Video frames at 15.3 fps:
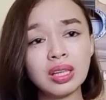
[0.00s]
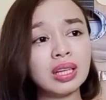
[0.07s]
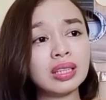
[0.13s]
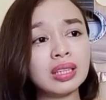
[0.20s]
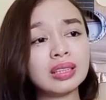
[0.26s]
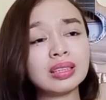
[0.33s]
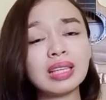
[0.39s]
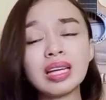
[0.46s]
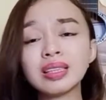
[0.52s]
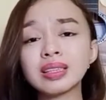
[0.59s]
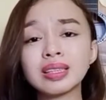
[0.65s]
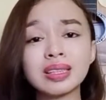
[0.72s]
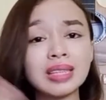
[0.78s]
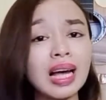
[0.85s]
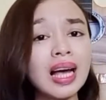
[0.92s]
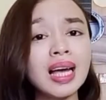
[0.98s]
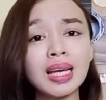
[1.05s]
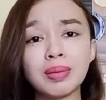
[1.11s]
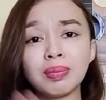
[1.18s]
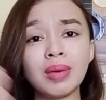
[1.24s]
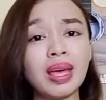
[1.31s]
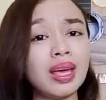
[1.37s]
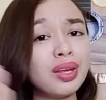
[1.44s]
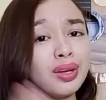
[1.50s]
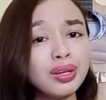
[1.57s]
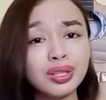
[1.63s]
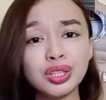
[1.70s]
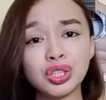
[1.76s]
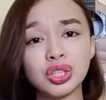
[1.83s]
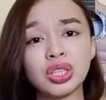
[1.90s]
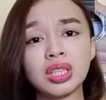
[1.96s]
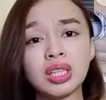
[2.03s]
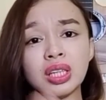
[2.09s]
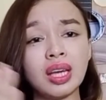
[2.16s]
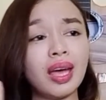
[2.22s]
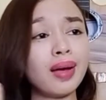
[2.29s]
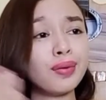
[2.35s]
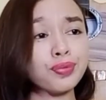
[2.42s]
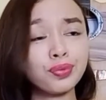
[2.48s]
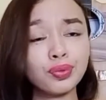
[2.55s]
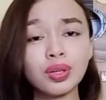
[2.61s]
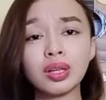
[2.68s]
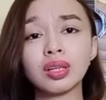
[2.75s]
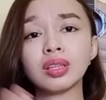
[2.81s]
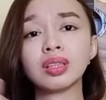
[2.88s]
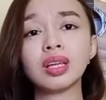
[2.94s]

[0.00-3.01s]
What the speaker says: It takes time, energy, effort,